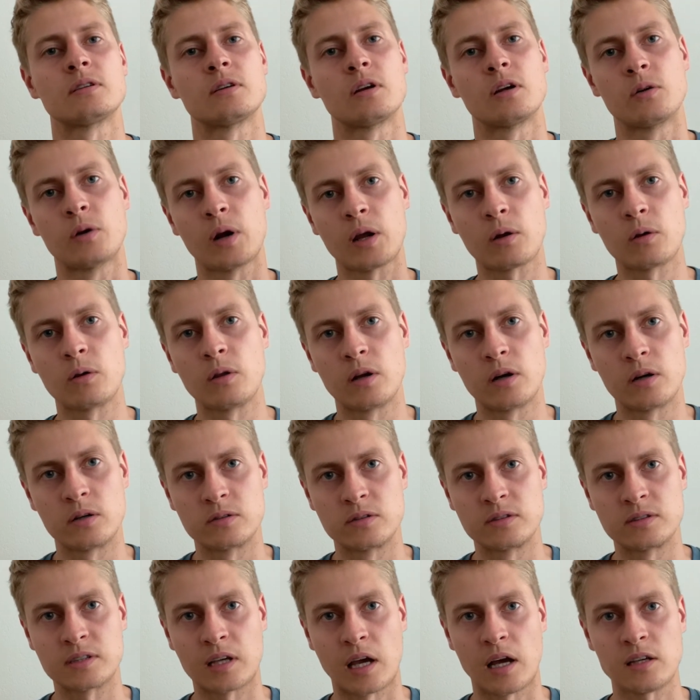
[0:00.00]
regular
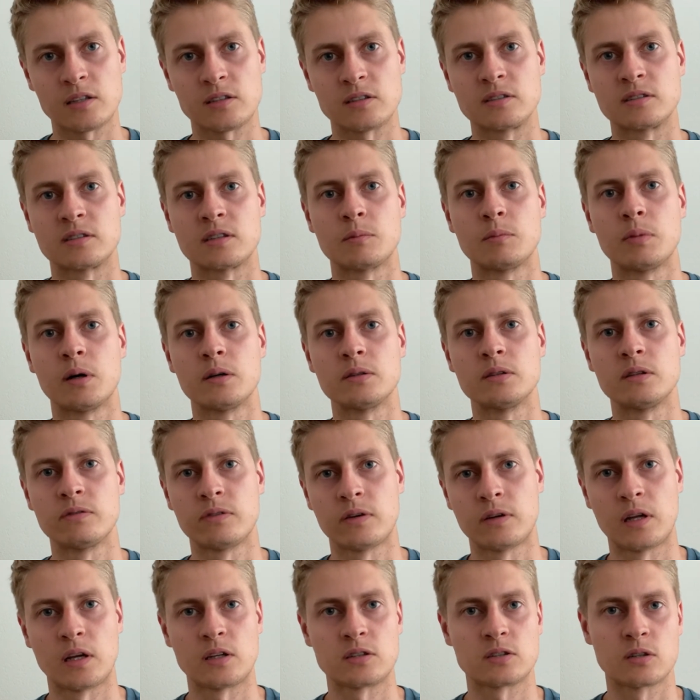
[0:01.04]
discussions about the
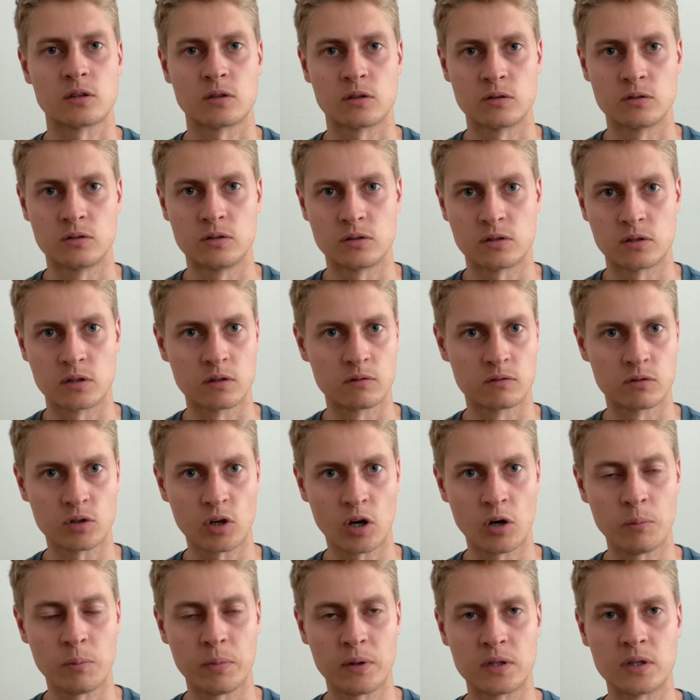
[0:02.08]
financial condition of your
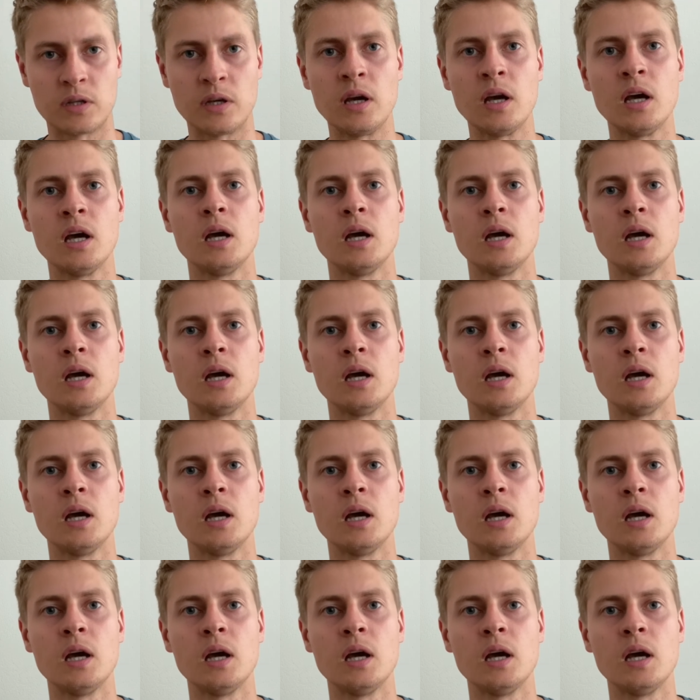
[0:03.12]
company,